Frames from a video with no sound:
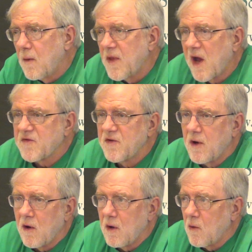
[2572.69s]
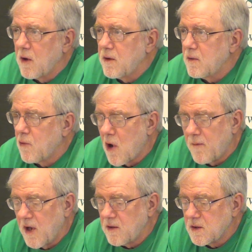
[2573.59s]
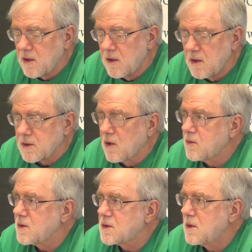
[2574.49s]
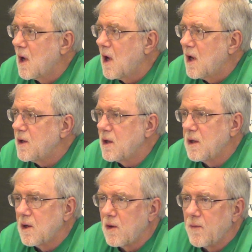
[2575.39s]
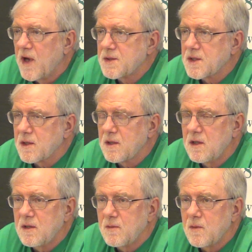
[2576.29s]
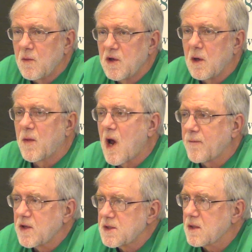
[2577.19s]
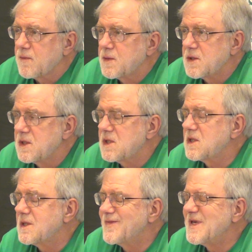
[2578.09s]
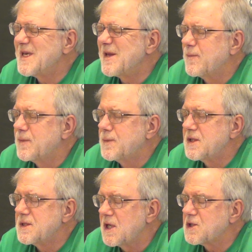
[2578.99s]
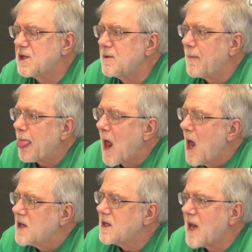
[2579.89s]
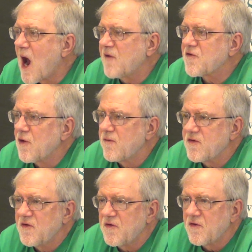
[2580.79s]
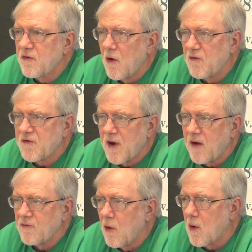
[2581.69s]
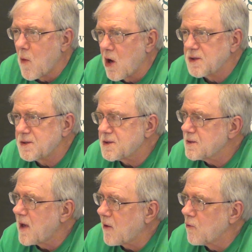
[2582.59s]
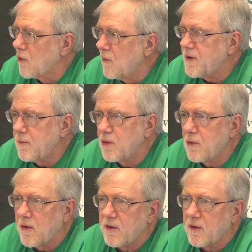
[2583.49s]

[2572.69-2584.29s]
That's an area where the broadband utilities are, basically, when they're monopolistic position, denying services to those that have lower margins, like rural people or